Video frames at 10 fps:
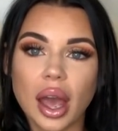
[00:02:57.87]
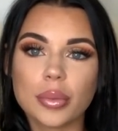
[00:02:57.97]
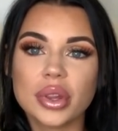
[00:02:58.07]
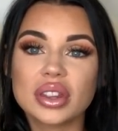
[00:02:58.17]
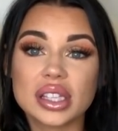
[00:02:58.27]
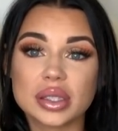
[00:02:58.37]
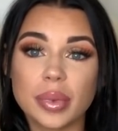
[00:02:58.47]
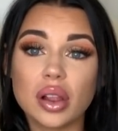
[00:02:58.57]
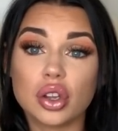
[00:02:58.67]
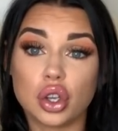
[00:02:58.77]
I mean, they
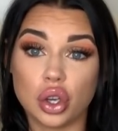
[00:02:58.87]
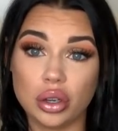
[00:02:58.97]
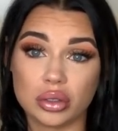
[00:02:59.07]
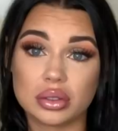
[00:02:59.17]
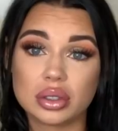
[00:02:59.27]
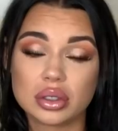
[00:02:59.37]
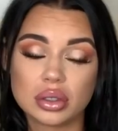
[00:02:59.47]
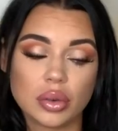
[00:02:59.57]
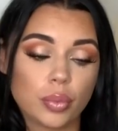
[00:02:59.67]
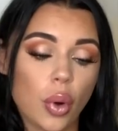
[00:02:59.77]
smell good,
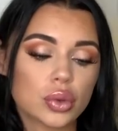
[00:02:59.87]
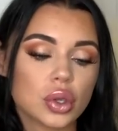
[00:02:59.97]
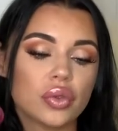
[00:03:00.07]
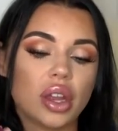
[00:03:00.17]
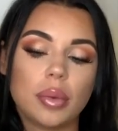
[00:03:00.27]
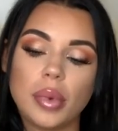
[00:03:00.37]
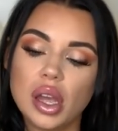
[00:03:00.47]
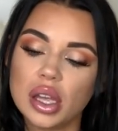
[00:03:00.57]
both of them.